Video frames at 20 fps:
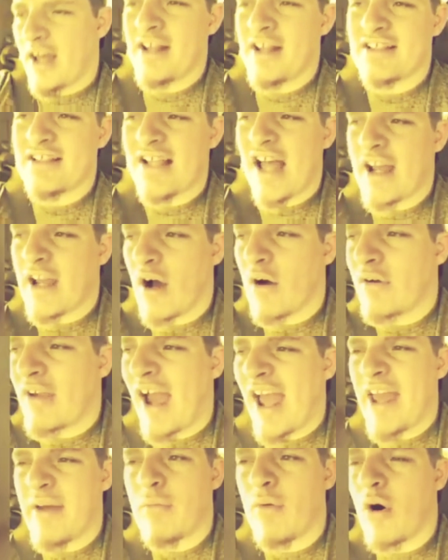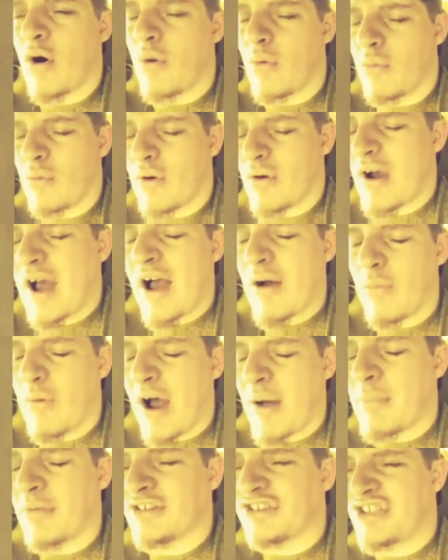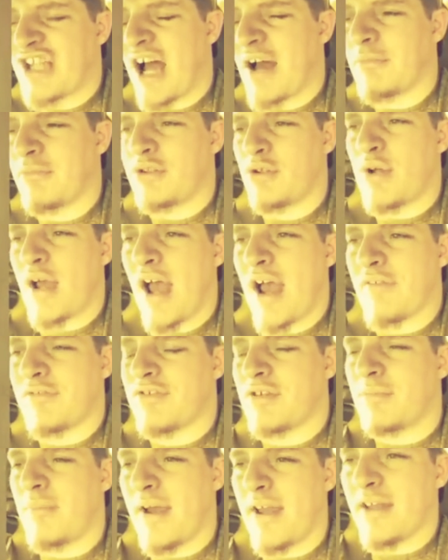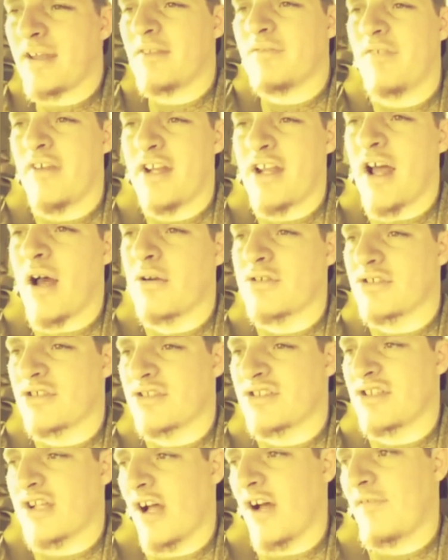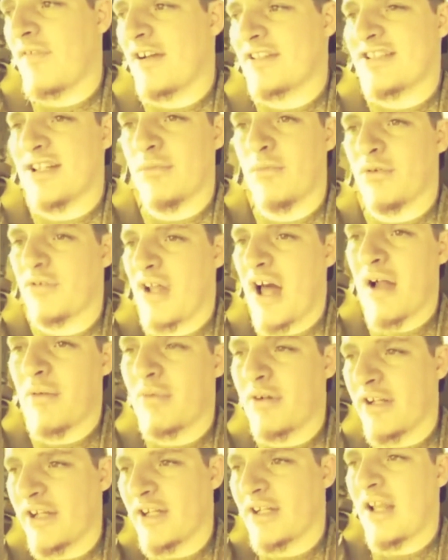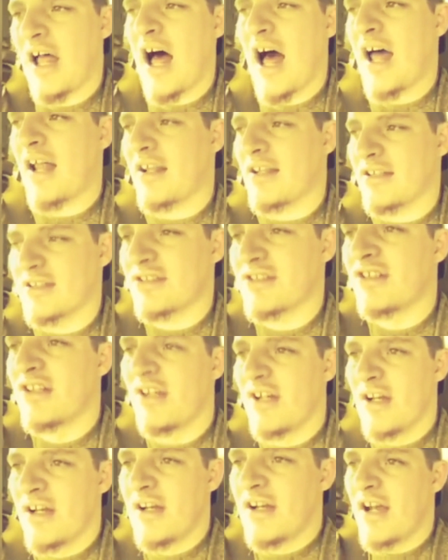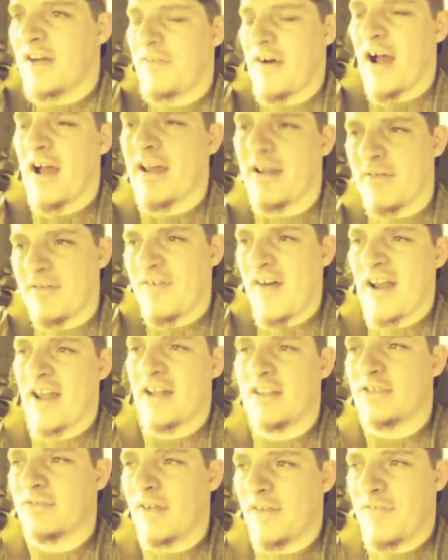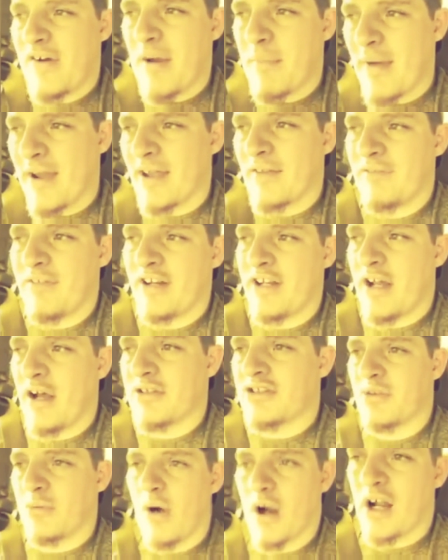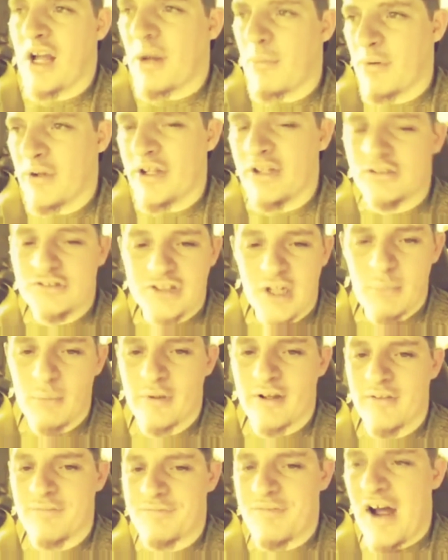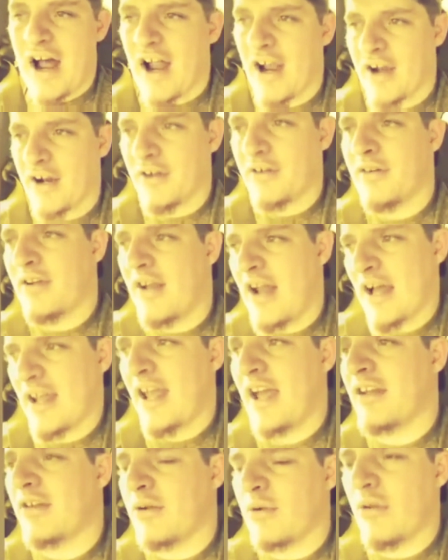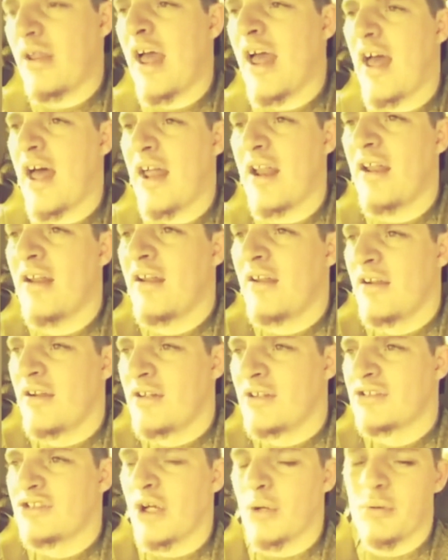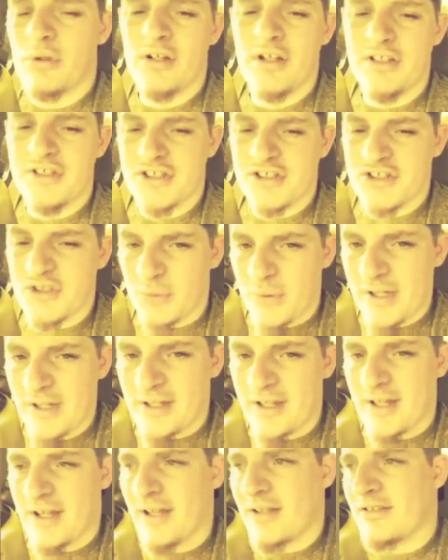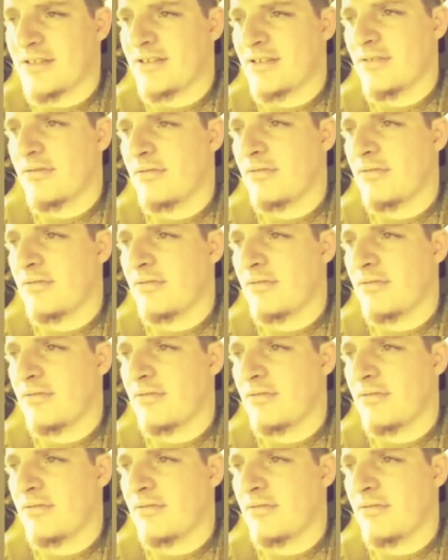And he's like, okay, well, how much time do you have to make videos and stuff? I said, well, not really a lot, because if I'm making videos at work, I'm gonna get in trouble and get fired, and I can't do that. So really just the weekends.